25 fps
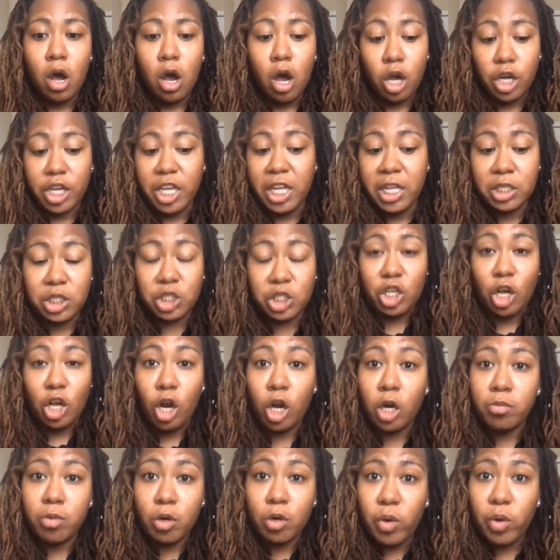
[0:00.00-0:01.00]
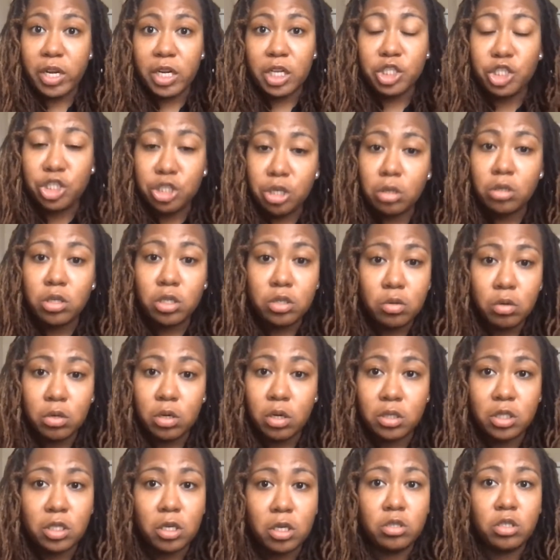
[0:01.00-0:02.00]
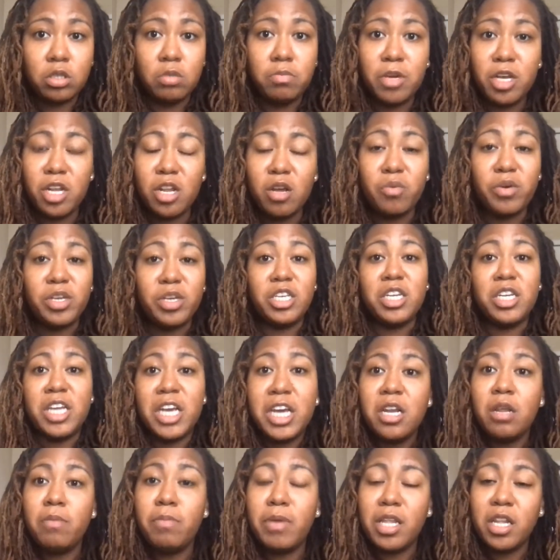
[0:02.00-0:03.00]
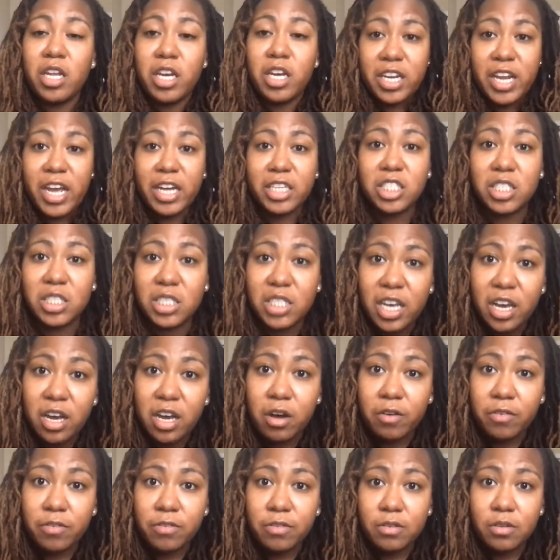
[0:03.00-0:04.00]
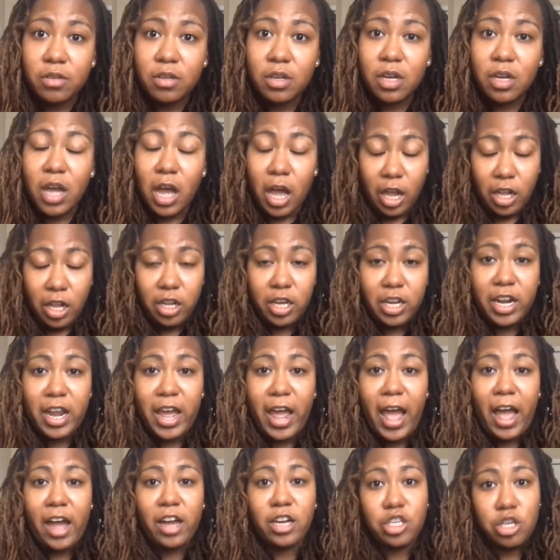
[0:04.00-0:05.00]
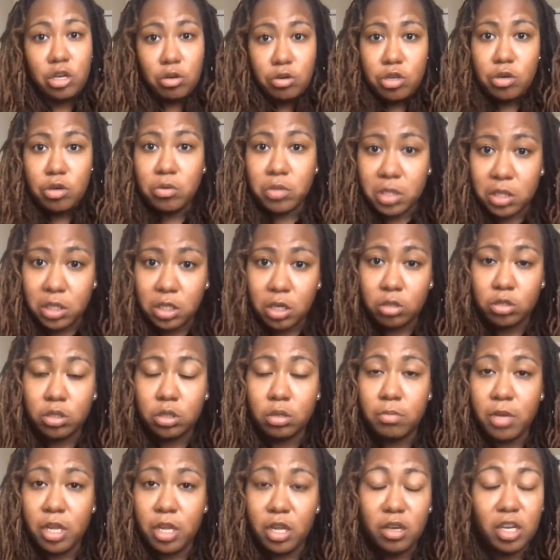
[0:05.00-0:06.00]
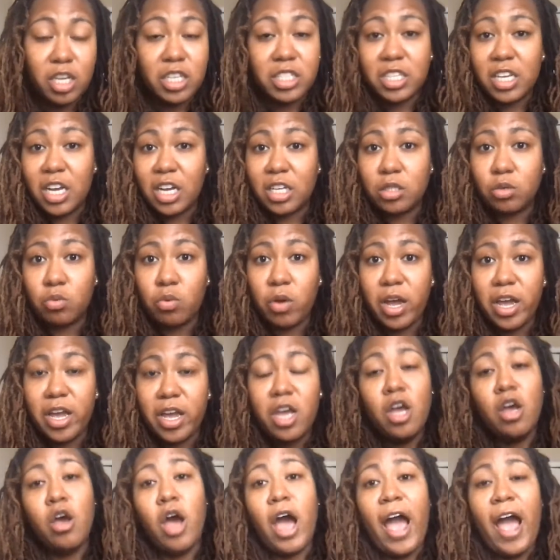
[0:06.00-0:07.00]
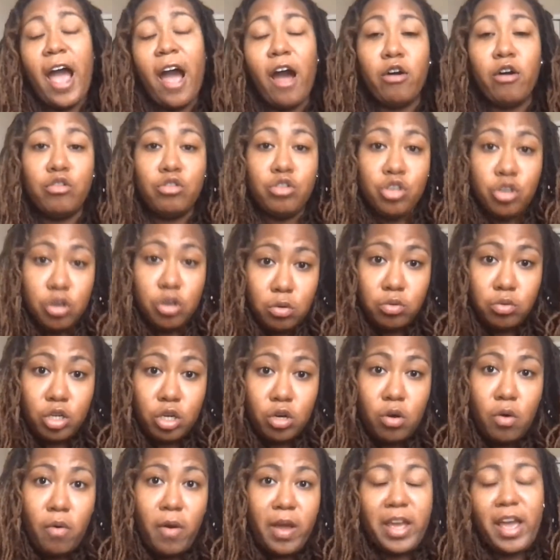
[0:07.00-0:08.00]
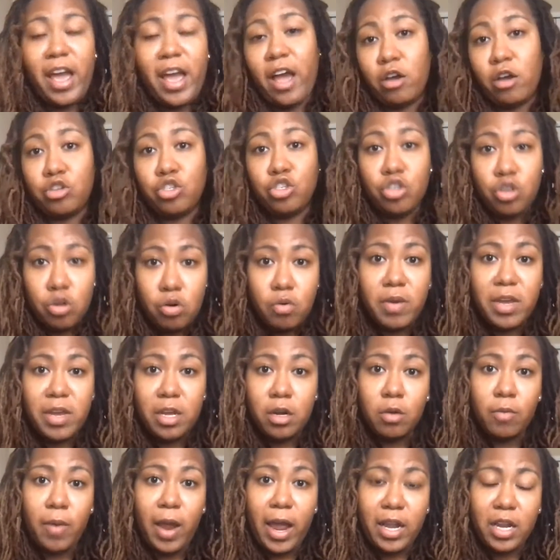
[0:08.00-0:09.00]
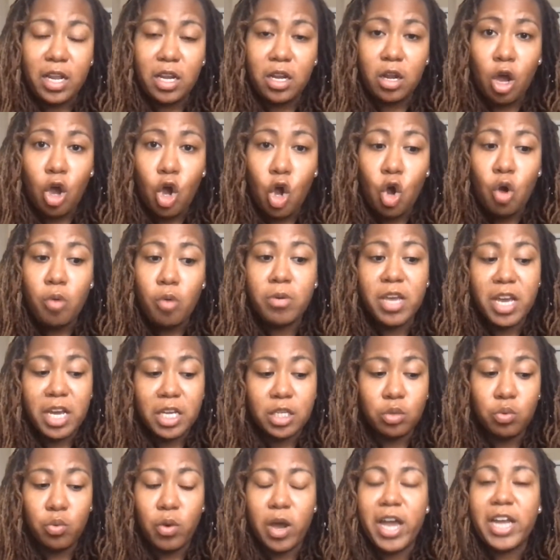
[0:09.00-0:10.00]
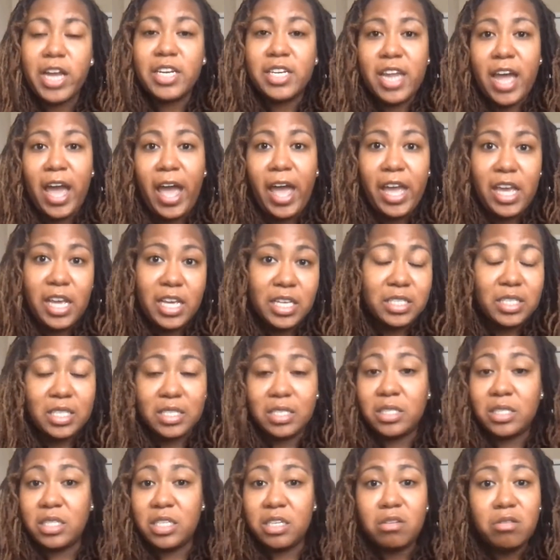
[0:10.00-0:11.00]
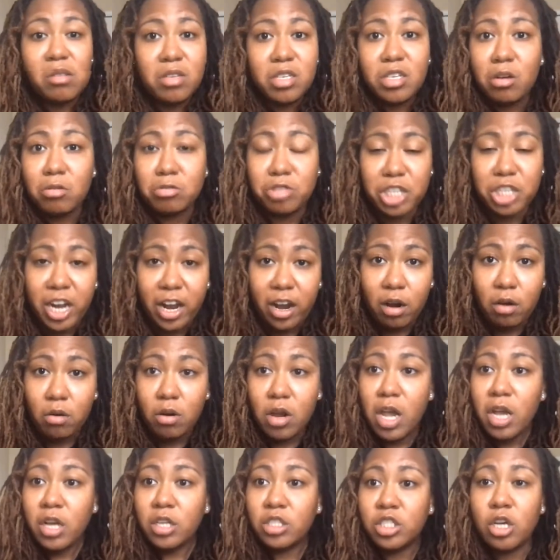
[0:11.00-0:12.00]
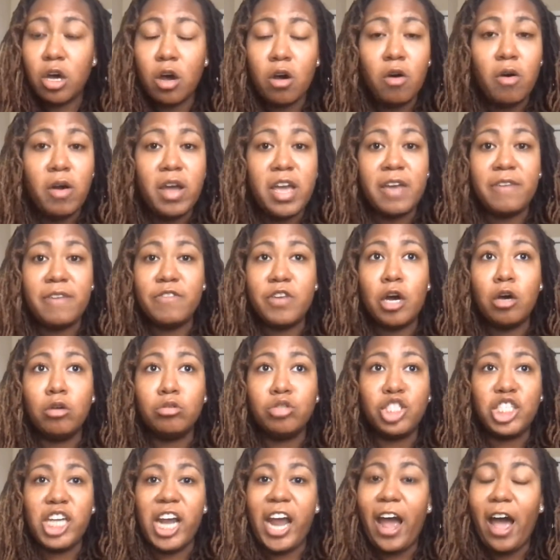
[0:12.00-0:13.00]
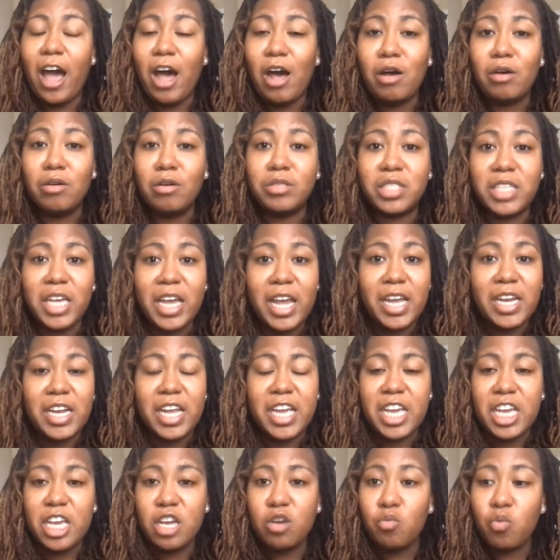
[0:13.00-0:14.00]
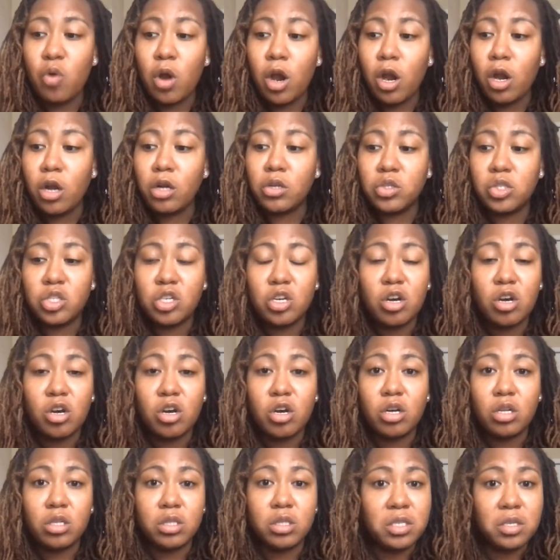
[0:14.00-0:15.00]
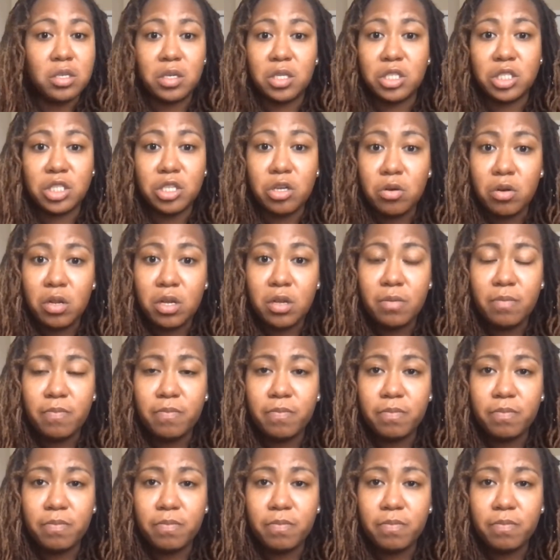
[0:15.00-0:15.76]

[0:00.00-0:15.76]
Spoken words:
concerned with what the children doing on social media when you need to be looking at yourself. Looking at how you using social media. Because guess what? How you do and how you interact in the home, guess what? That is instilled in your child. So if your child saying the N-word to a student,